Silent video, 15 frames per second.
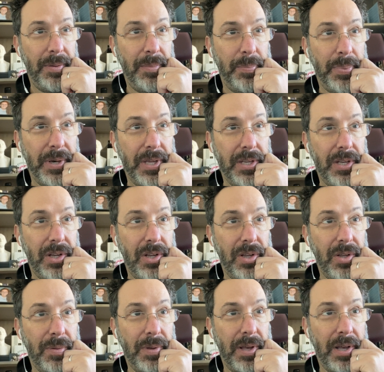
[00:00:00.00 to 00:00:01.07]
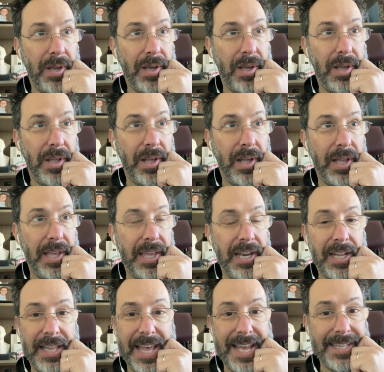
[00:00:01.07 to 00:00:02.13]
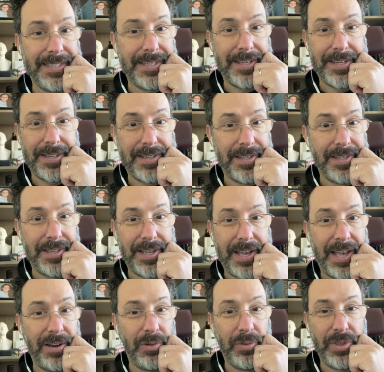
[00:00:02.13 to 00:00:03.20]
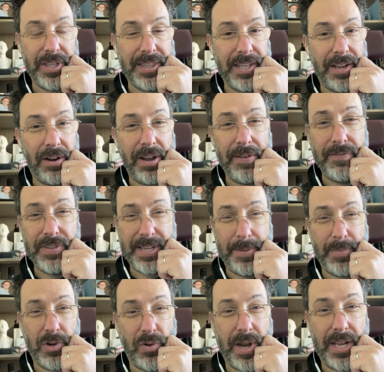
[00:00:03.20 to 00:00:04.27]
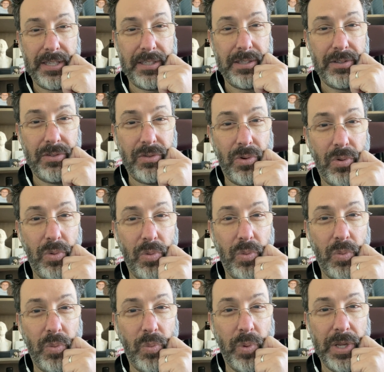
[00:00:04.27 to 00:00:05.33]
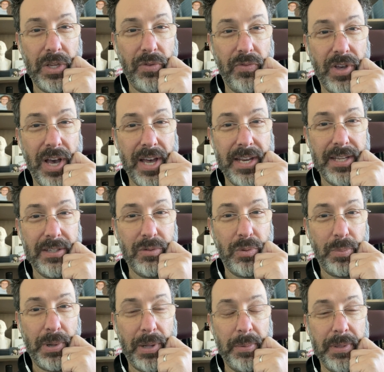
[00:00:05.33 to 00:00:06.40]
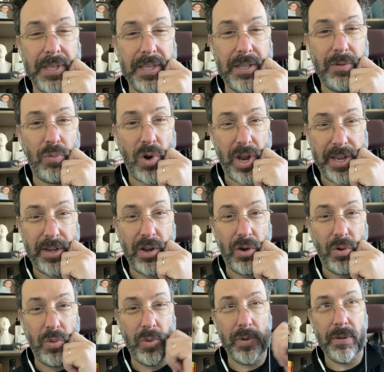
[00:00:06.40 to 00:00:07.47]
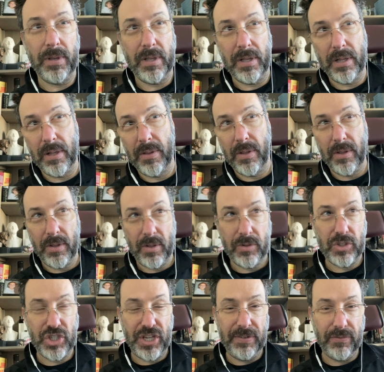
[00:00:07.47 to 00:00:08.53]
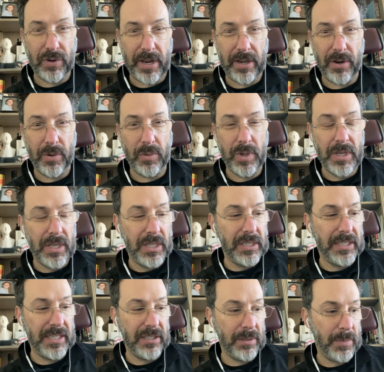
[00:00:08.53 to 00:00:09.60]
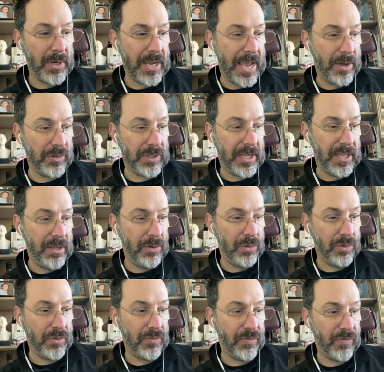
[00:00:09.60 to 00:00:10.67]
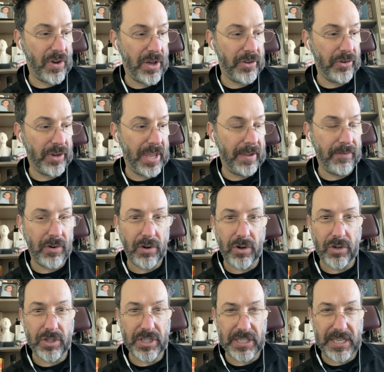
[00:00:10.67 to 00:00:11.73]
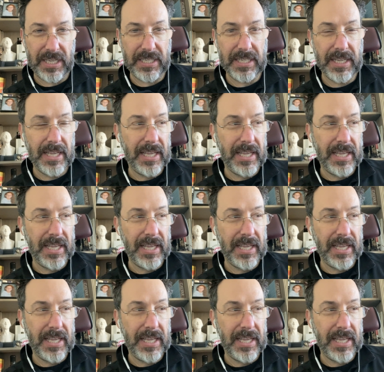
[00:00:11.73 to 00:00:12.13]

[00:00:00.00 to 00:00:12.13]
But in Alaska, I don't think they have Democrats. So what you've got is Republican rhino, chief rhino, Lisa Murkowski, whose father gave her seat.